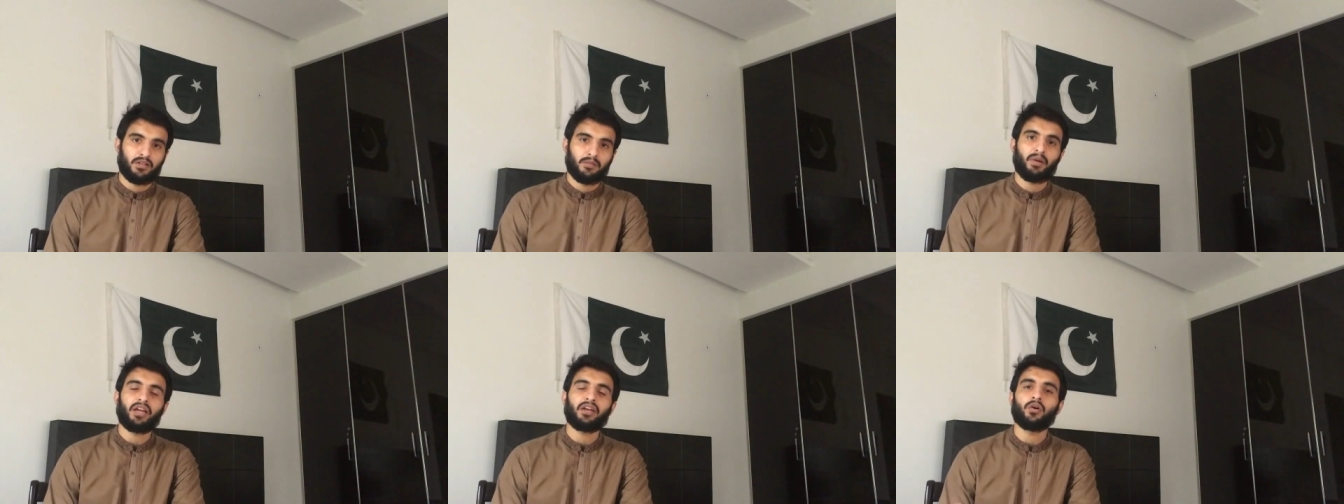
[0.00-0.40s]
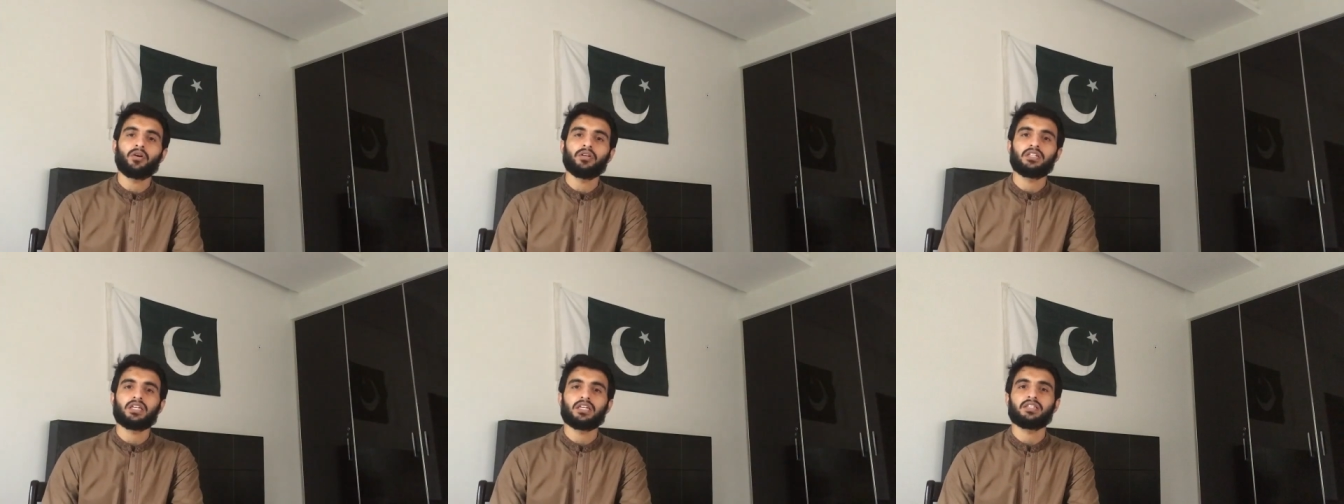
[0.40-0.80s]
By
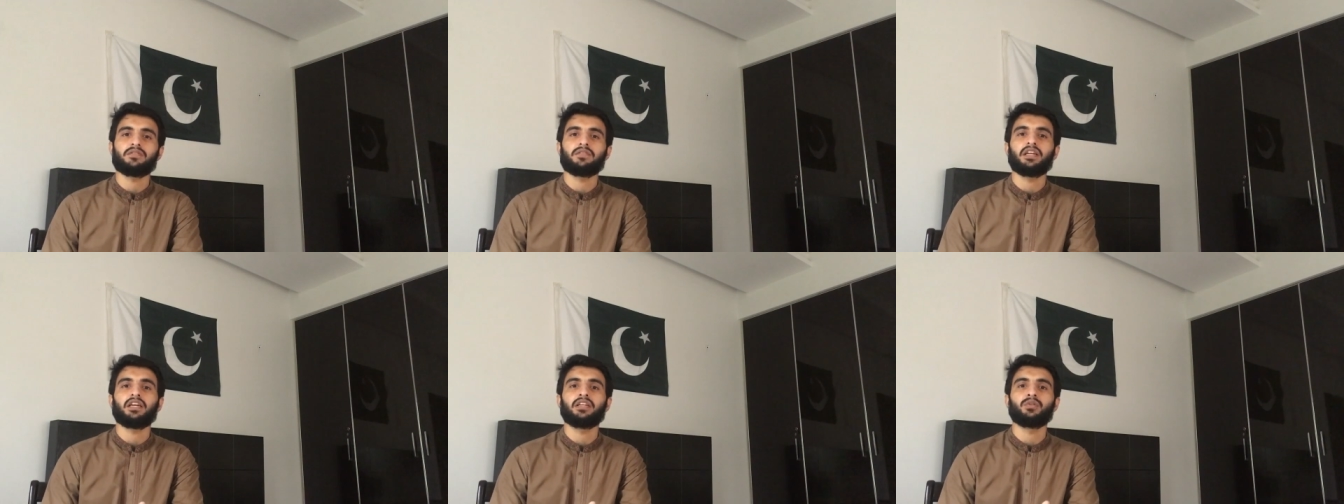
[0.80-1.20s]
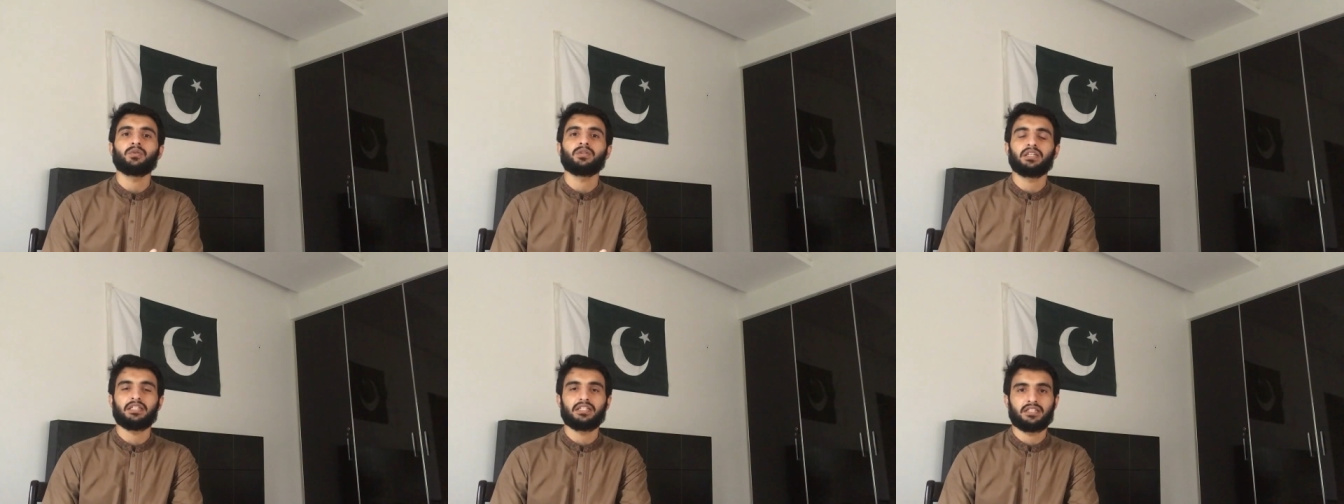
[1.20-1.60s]
contrast, when I
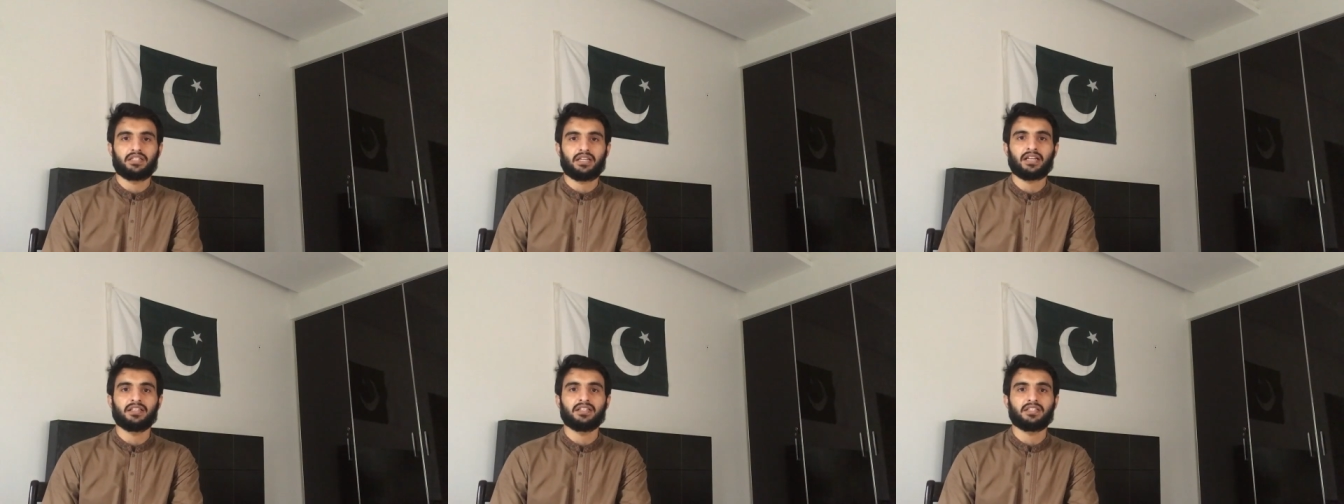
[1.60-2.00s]
took the test at